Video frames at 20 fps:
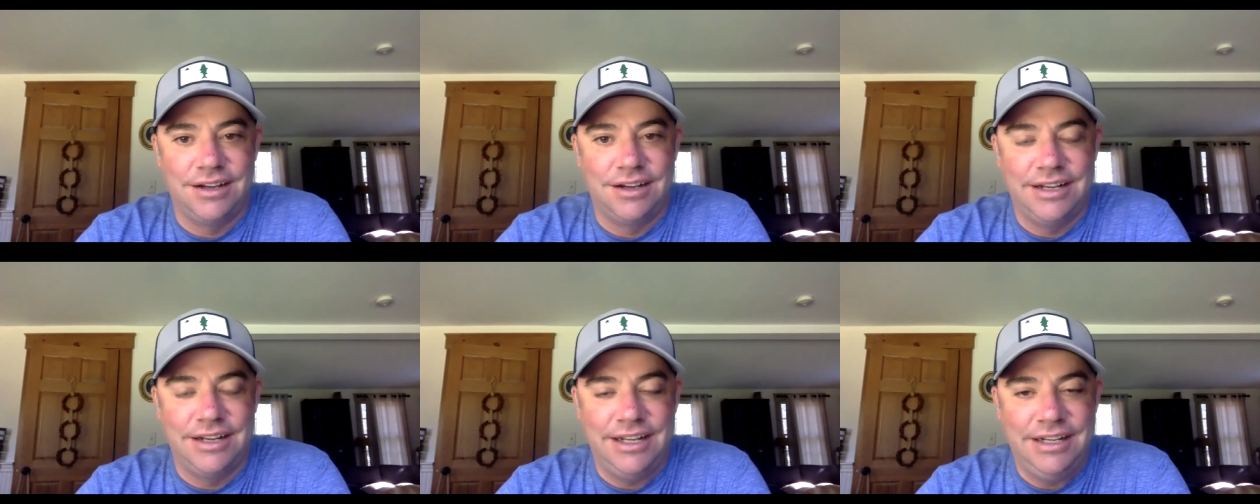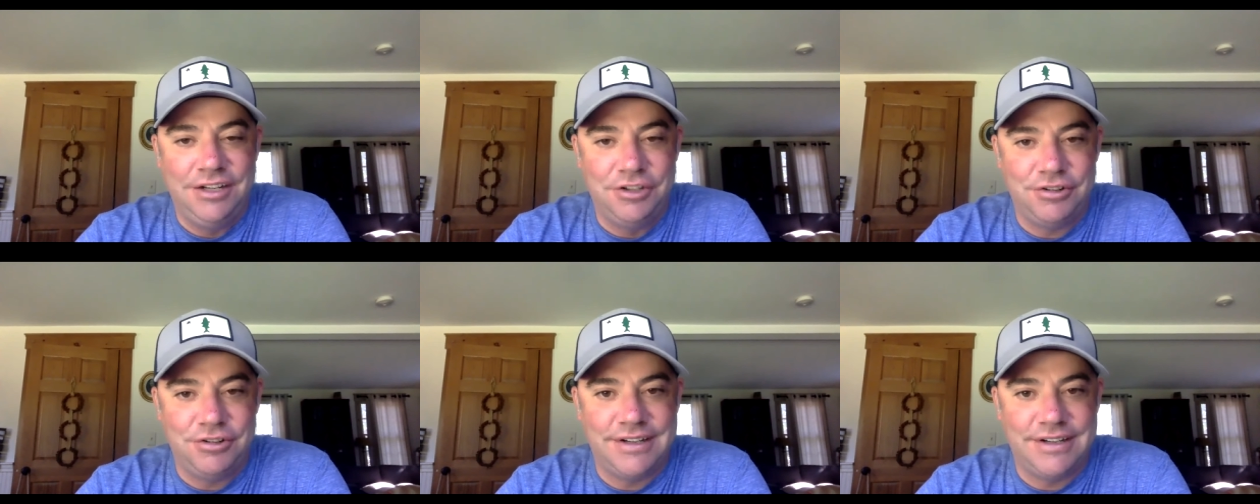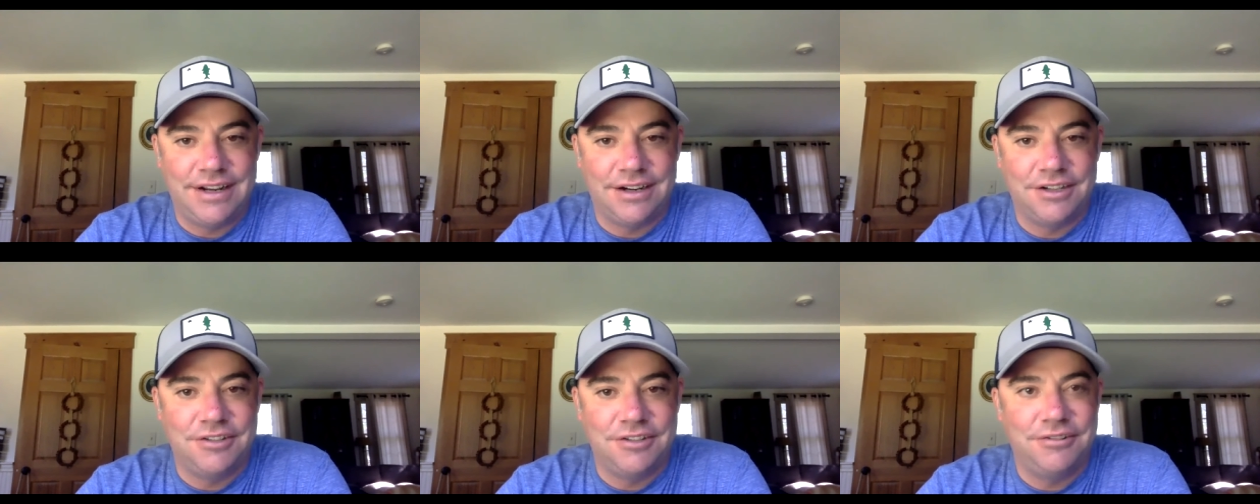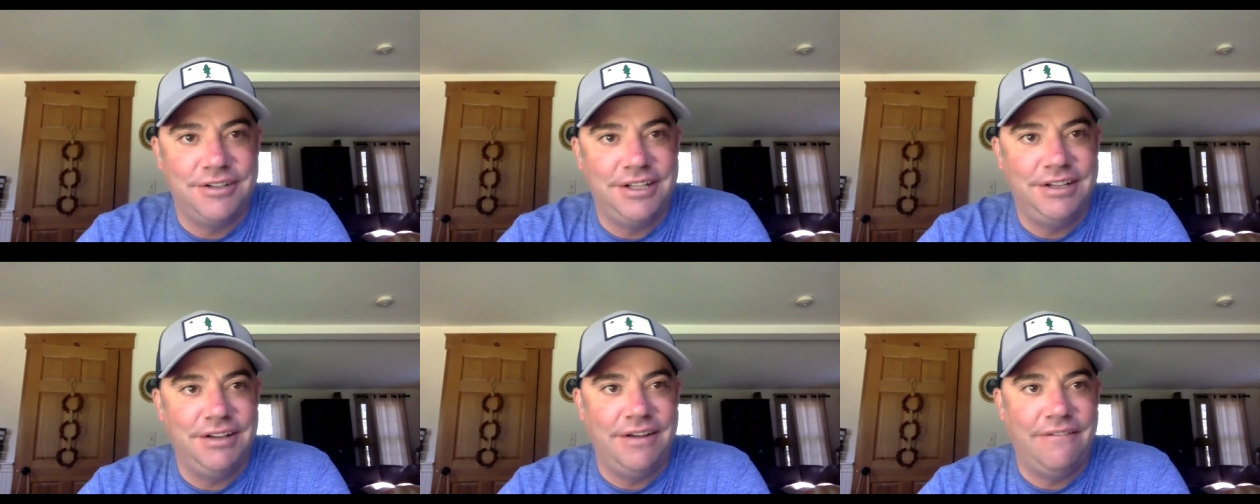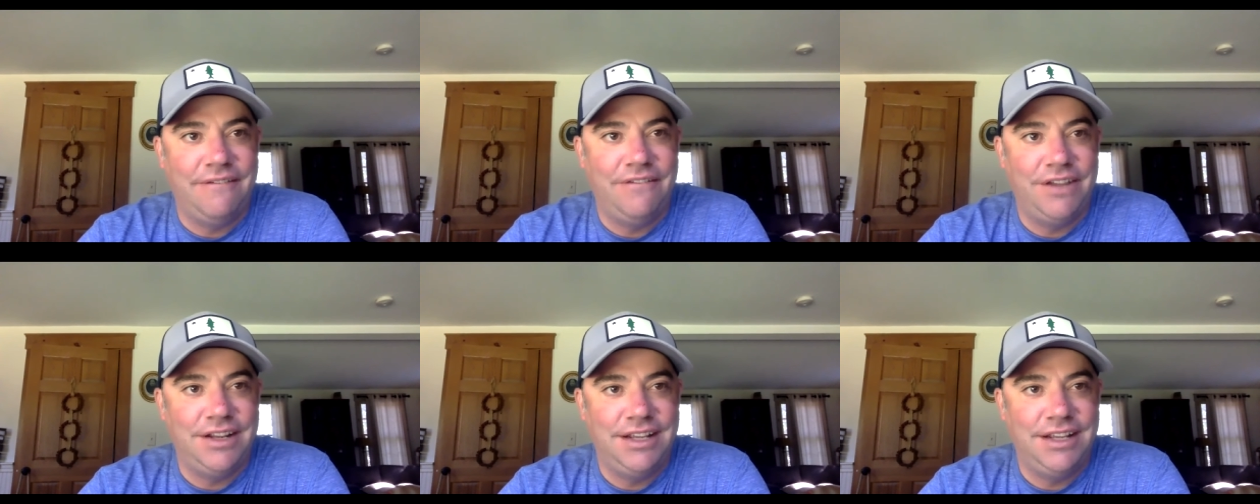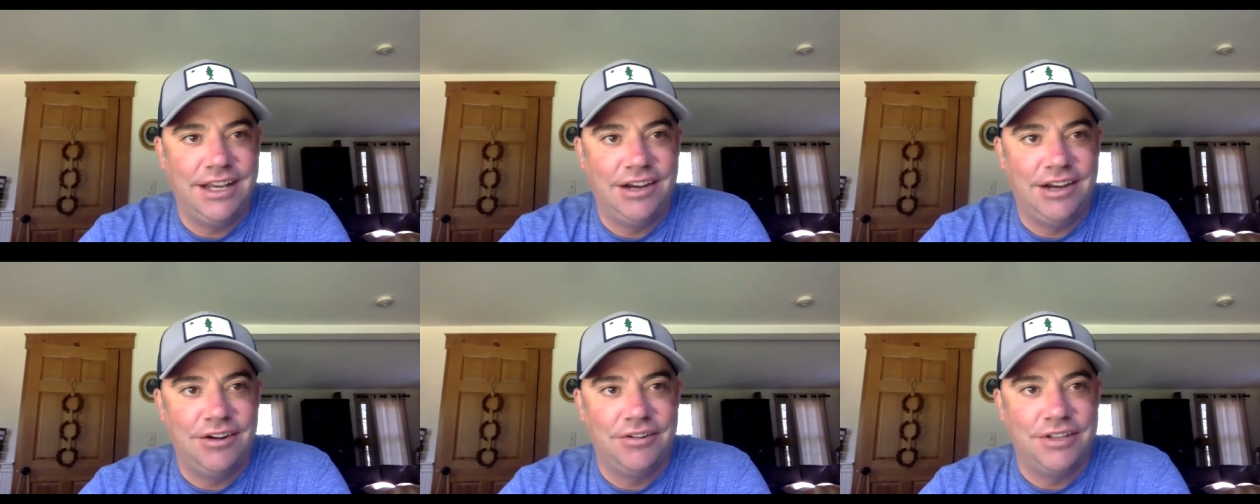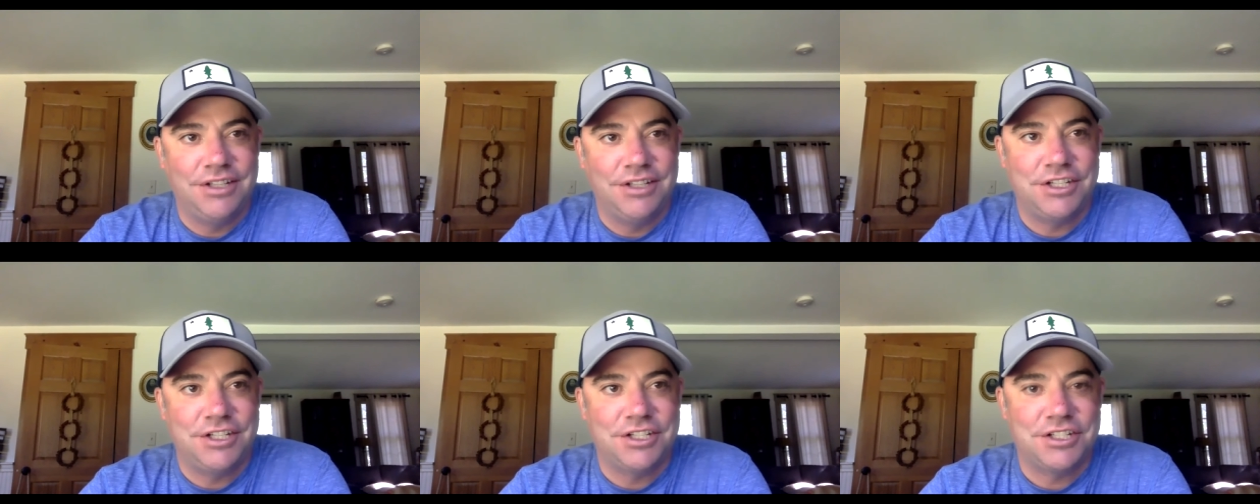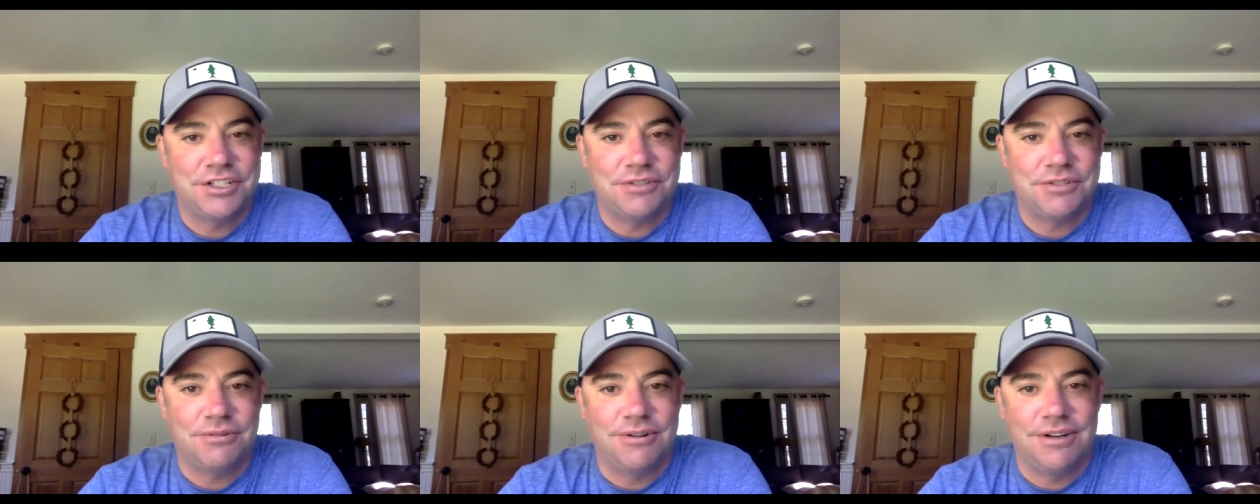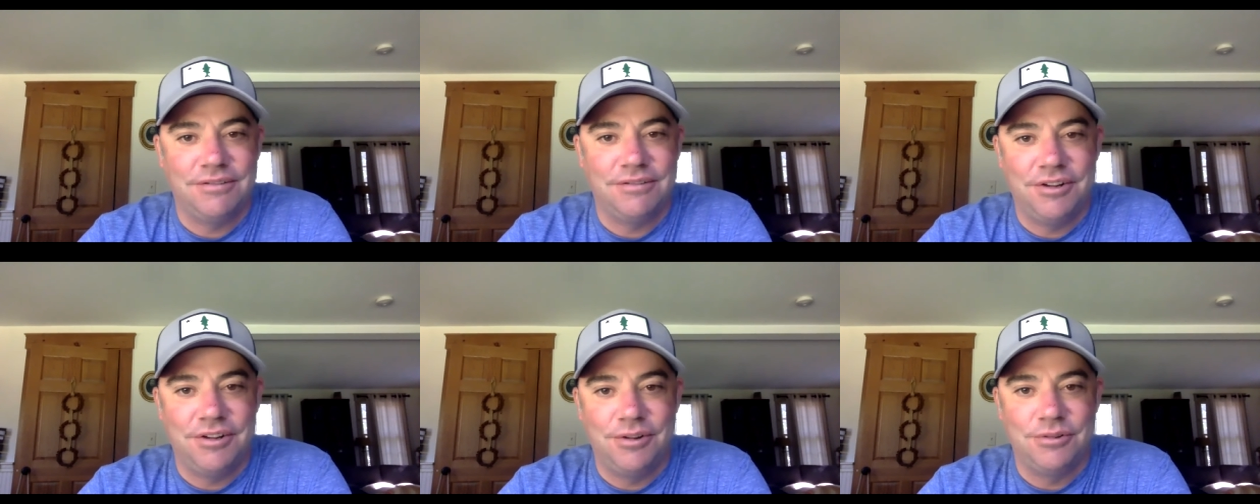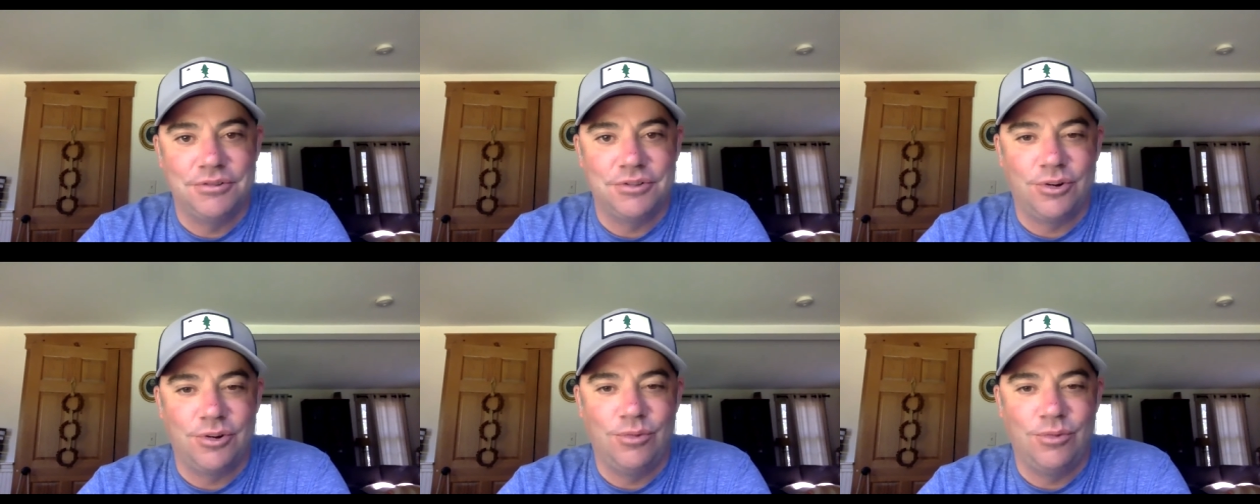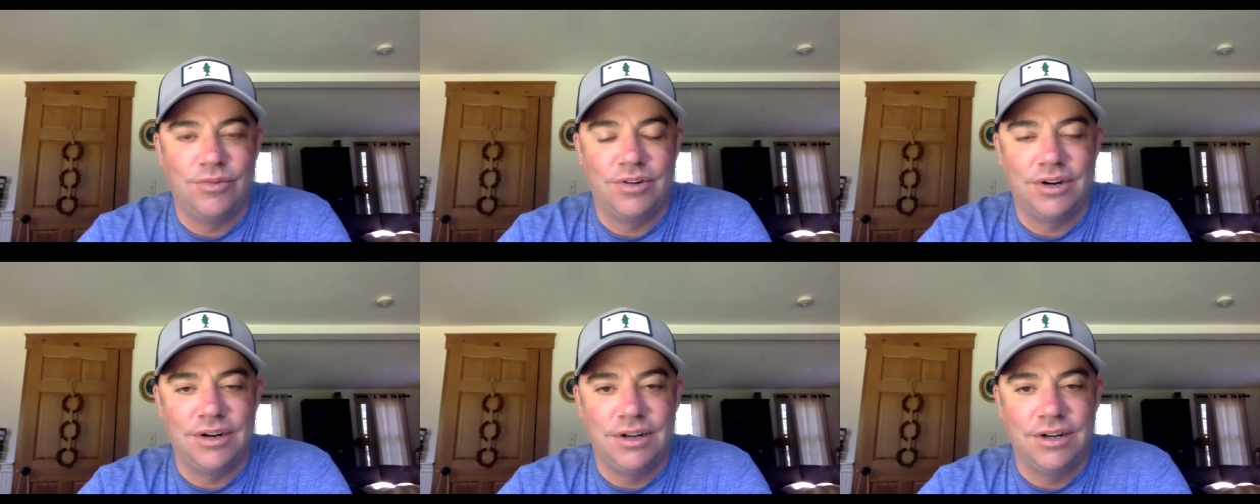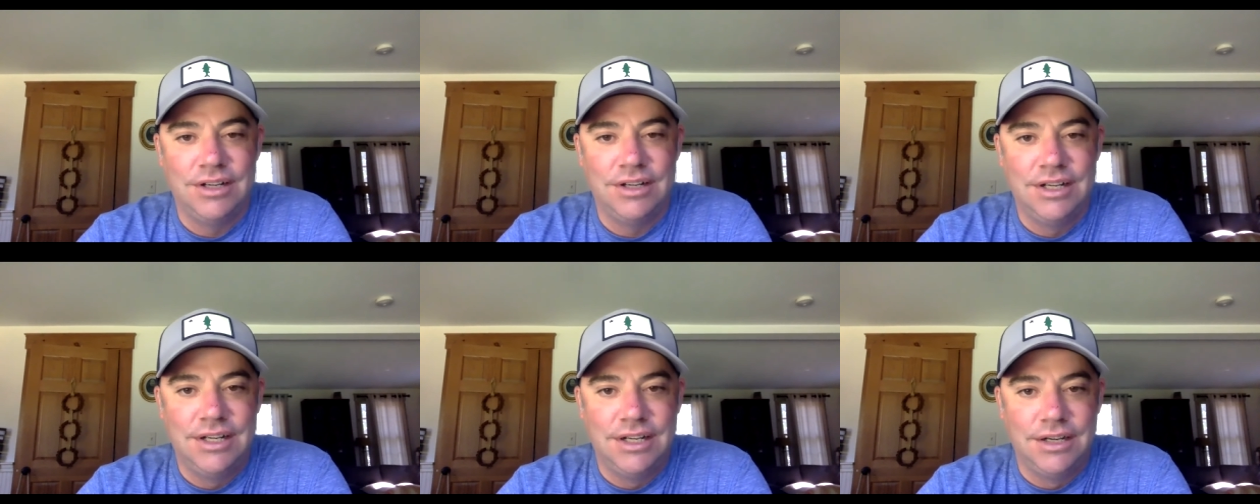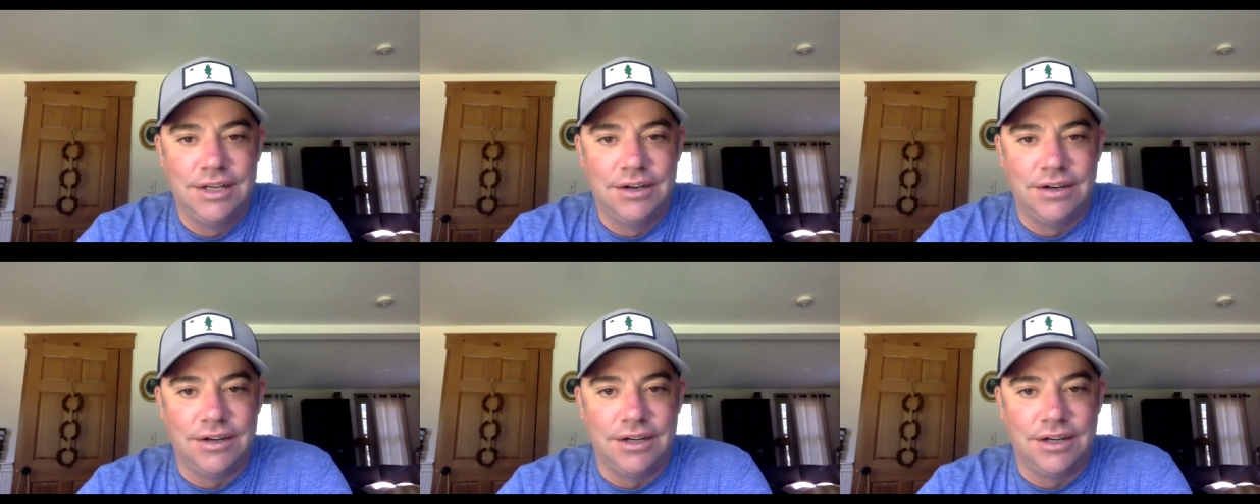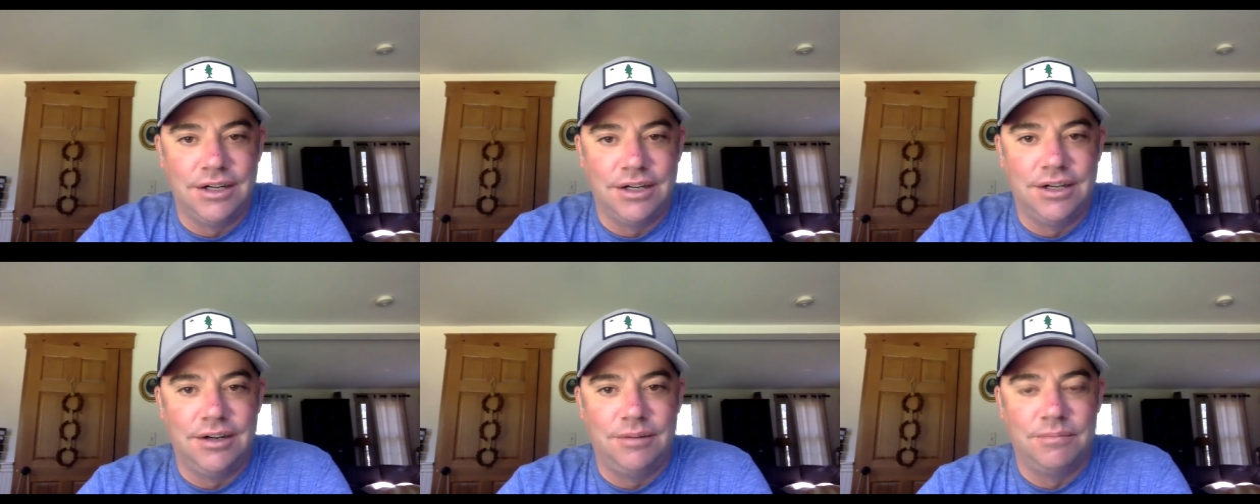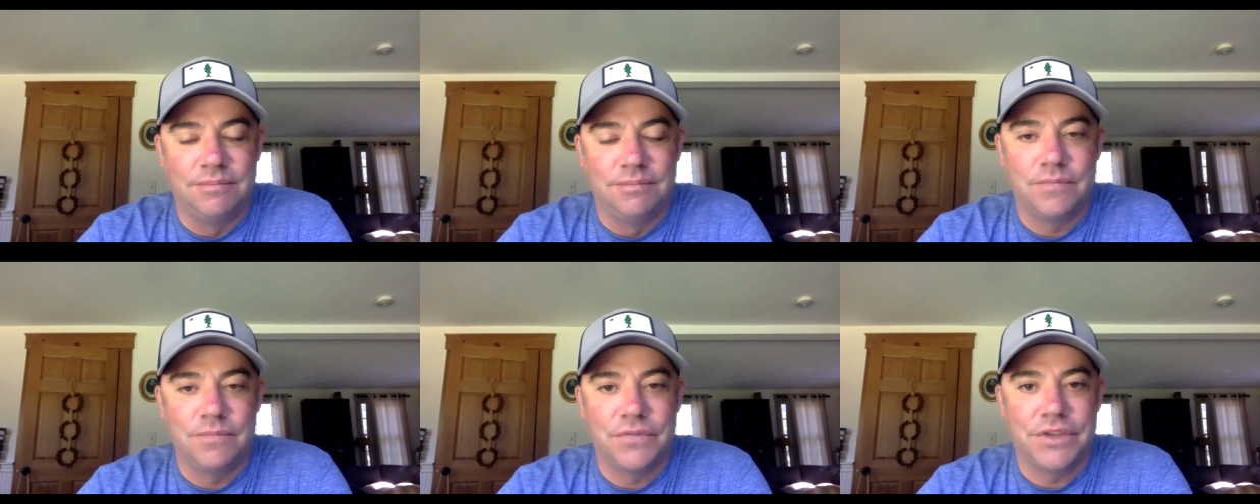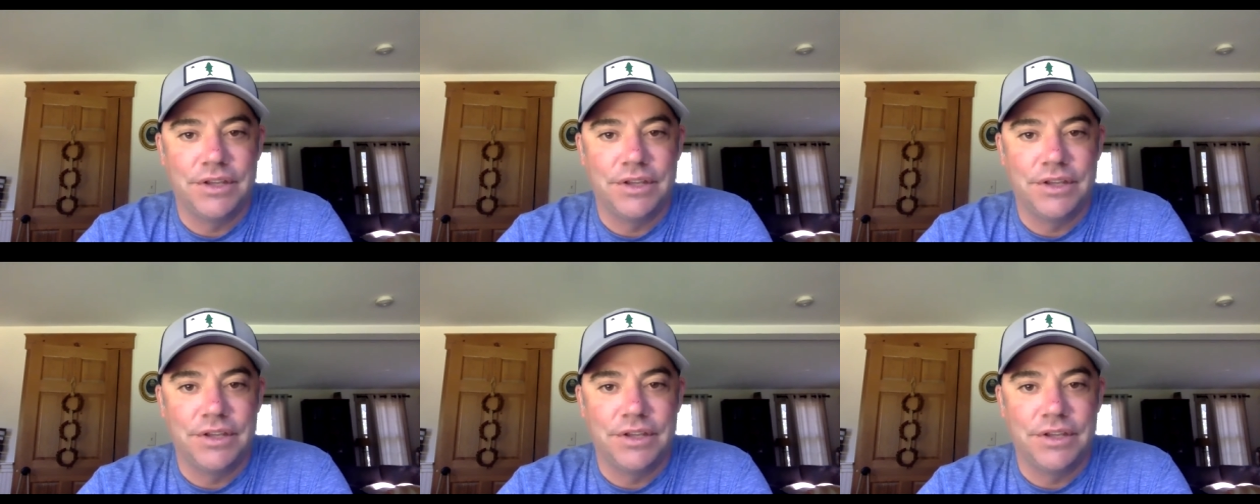introductory video that just sort of goes over um,